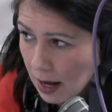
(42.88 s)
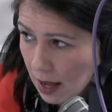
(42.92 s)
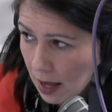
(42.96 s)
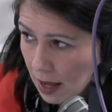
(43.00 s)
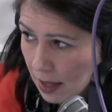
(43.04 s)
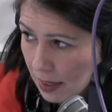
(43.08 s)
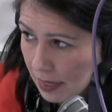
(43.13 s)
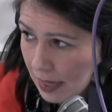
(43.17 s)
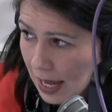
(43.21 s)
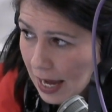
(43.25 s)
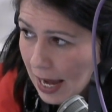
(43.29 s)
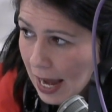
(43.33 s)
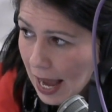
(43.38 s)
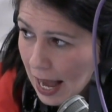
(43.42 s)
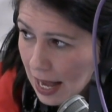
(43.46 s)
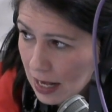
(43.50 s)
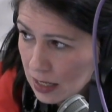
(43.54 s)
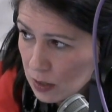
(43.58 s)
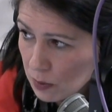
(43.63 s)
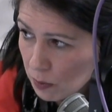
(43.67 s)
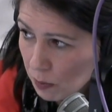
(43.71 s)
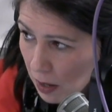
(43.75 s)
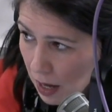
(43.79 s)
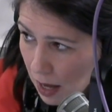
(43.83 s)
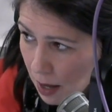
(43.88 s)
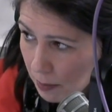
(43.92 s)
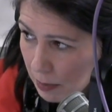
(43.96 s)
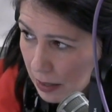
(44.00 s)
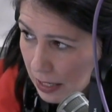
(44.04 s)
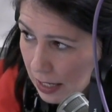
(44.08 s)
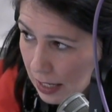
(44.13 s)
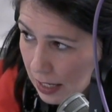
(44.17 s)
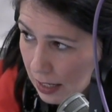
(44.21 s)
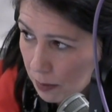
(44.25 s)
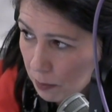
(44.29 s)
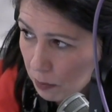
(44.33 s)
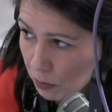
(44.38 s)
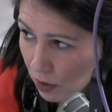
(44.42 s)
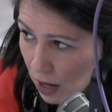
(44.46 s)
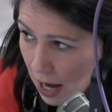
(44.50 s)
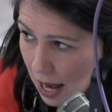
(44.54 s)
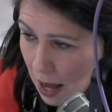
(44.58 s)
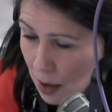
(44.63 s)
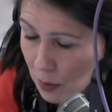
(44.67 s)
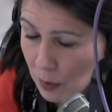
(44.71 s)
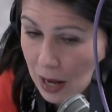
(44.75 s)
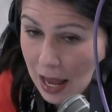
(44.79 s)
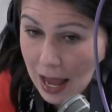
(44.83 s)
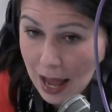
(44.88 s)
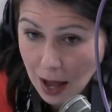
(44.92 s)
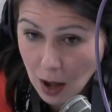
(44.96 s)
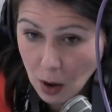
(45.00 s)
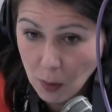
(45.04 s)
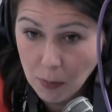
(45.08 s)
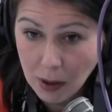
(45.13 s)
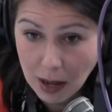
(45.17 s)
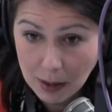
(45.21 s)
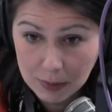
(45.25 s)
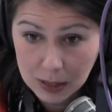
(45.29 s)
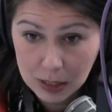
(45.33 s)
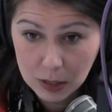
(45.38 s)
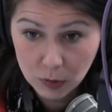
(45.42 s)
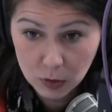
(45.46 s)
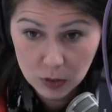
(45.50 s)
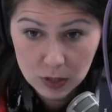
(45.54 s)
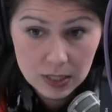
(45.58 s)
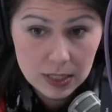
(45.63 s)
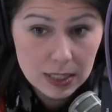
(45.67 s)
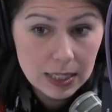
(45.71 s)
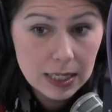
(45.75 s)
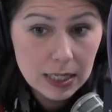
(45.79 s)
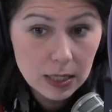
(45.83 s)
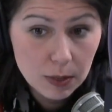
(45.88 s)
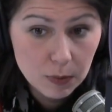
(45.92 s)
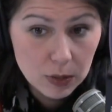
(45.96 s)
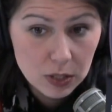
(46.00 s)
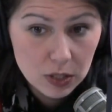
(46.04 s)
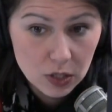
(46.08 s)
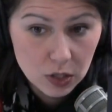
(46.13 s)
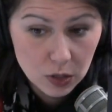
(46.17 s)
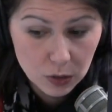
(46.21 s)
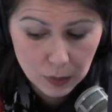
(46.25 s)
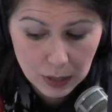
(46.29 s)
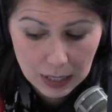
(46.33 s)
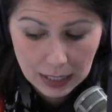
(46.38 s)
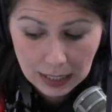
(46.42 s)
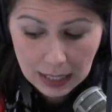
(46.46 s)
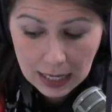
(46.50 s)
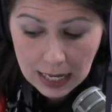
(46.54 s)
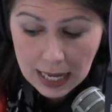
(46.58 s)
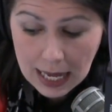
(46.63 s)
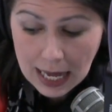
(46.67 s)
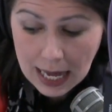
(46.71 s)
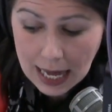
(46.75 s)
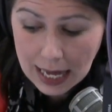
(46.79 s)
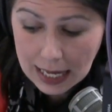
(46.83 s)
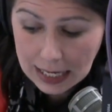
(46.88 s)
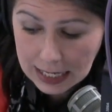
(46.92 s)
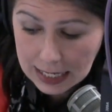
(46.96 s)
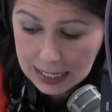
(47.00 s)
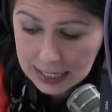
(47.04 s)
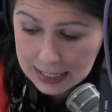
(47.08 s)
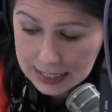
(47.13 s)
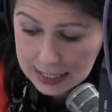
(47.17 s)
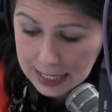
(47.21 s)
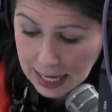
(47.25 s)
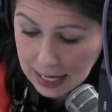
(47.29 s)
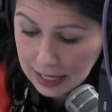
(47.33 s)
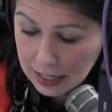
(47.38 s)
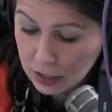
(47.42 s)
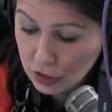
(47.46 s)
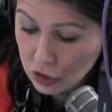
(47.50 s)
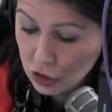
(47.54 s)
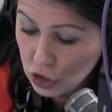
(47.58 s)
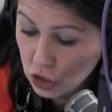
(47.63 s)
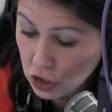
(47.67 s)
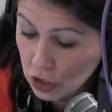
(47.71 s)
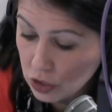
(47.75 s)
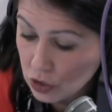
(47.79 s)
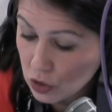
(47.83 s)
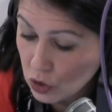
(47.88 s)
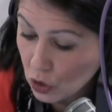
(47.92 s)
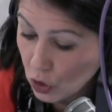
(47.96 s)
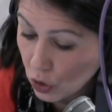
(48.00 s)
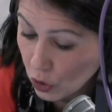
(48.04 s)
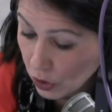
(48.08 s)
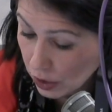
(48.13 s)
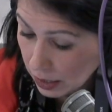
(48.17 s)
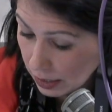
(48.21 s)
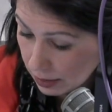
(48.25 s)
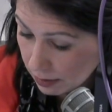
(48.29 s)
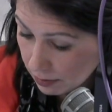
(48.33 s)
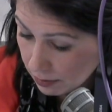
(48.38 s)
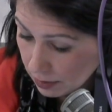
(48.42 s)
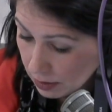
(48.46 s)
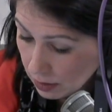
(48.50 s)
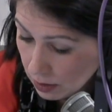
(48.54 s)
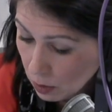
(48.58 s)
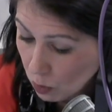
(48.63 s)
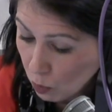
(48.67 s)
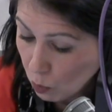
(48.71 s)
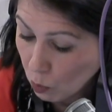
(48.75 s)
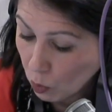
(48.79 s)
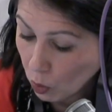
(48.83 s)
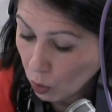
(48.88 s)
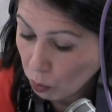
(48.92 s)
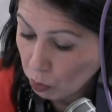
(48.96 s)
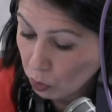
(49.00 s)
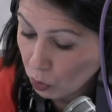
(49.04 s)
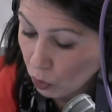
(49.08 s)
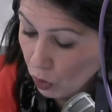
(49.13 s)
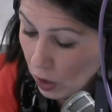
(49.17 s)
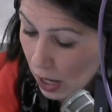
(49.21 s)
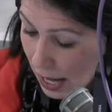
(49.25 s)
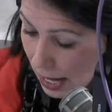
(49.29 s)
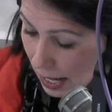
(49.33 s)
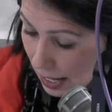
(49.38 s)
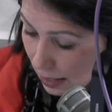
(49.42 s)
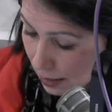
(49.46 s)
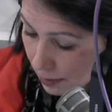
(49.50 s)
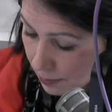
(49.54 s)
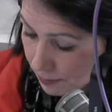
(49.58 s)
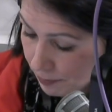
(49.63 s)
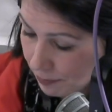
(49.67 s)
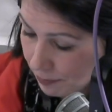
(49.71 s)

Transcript: uh, they asked Bobby Brown how Bobbi Kristina was doing, and he said, She's good. We're praying.